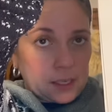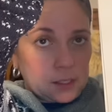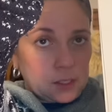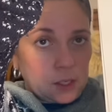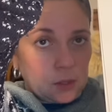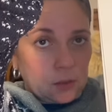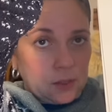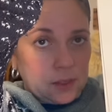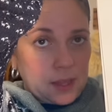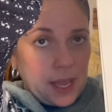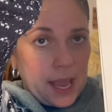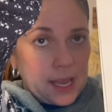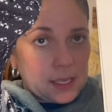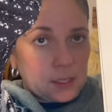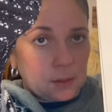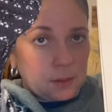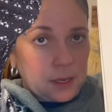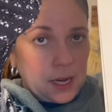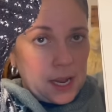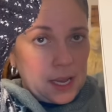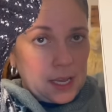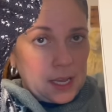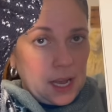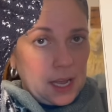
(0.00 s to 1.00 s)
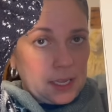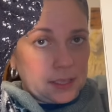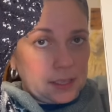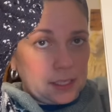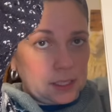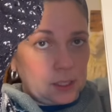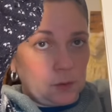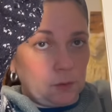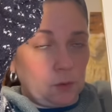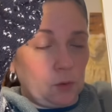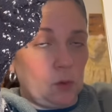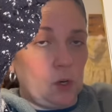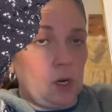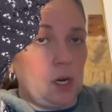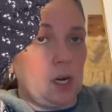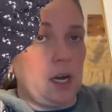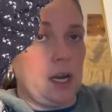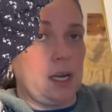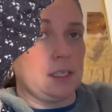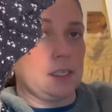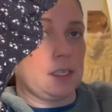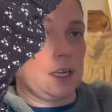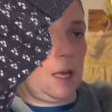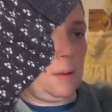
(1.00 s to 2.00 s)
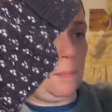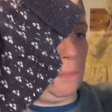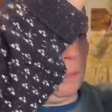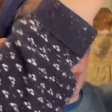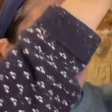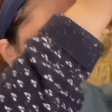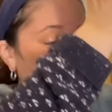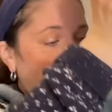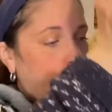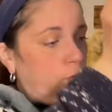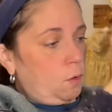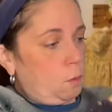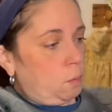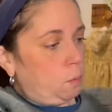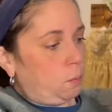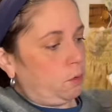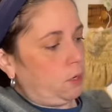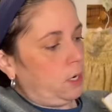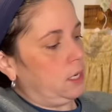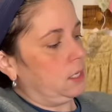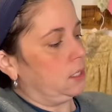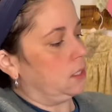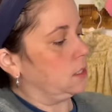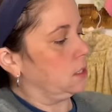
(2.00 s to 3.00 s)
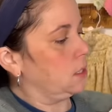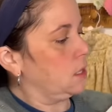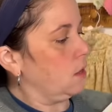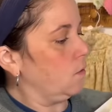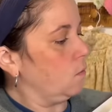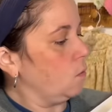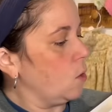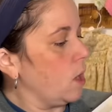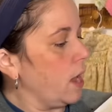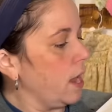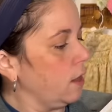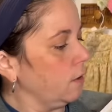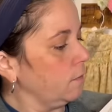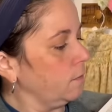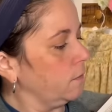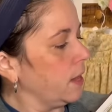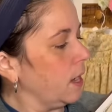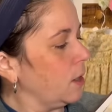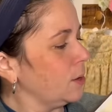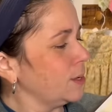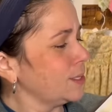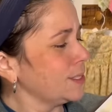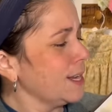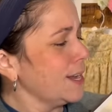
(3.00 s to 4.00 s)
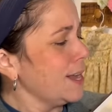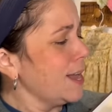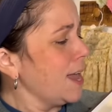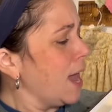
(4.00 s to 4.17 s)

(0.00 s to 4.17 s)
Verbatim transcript: so that's what I got this for. It's got beautiful prints of wildflowers.